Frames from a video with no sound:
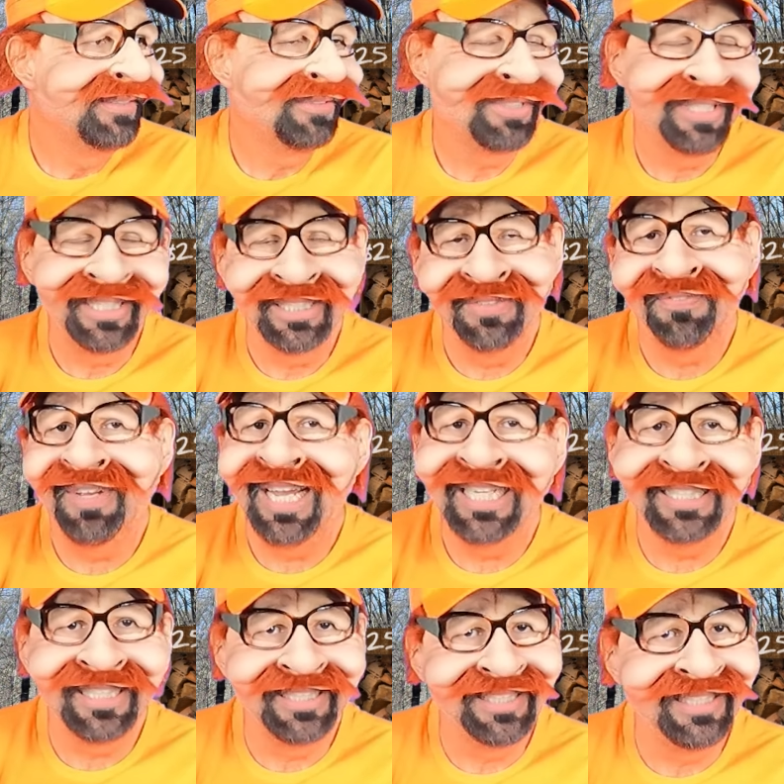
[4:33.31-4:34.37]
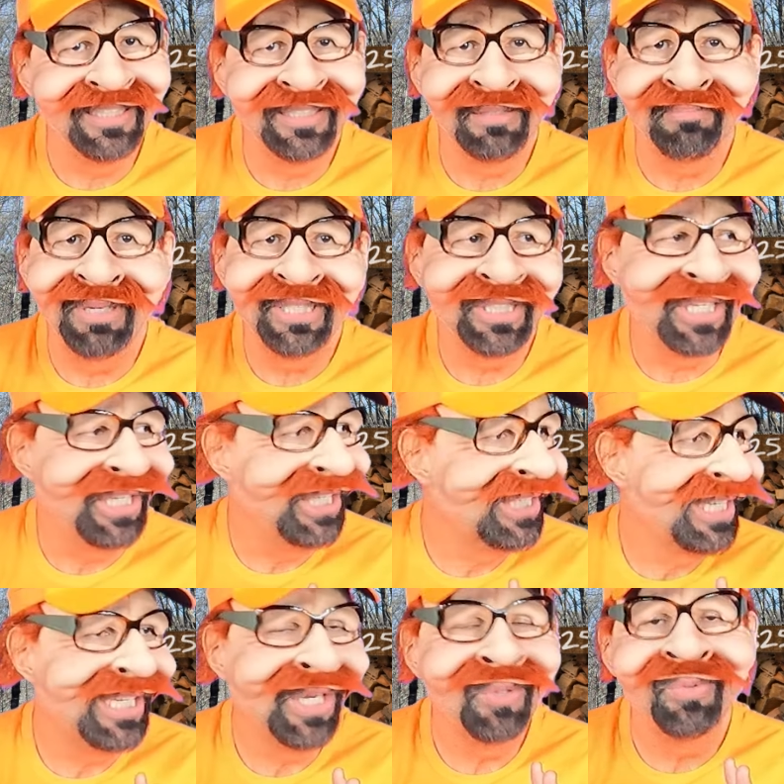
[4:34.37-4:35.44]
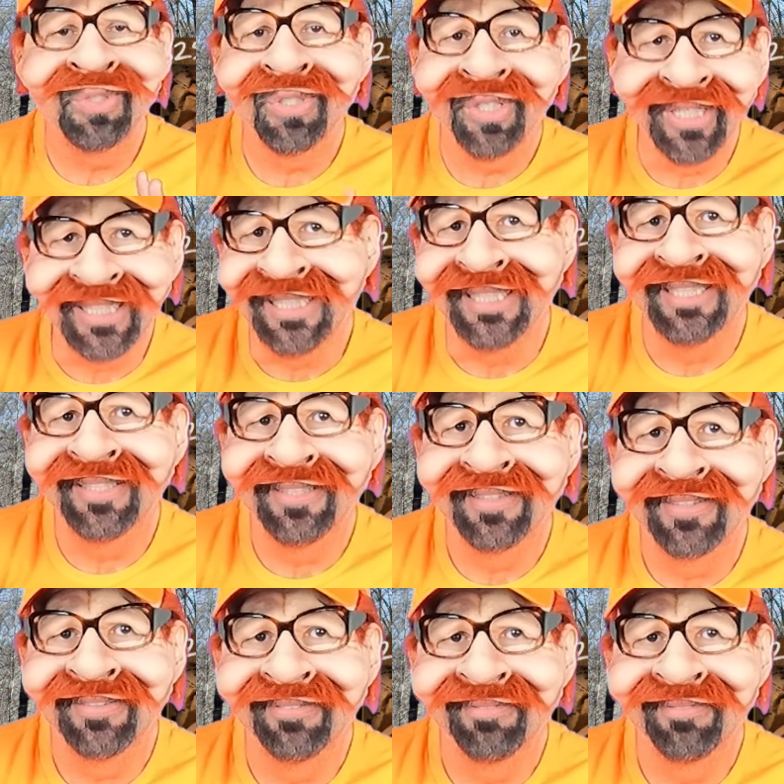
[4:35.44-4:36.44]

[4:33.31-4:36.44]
Which, let's face it, it's just a bunch of ugly old trees.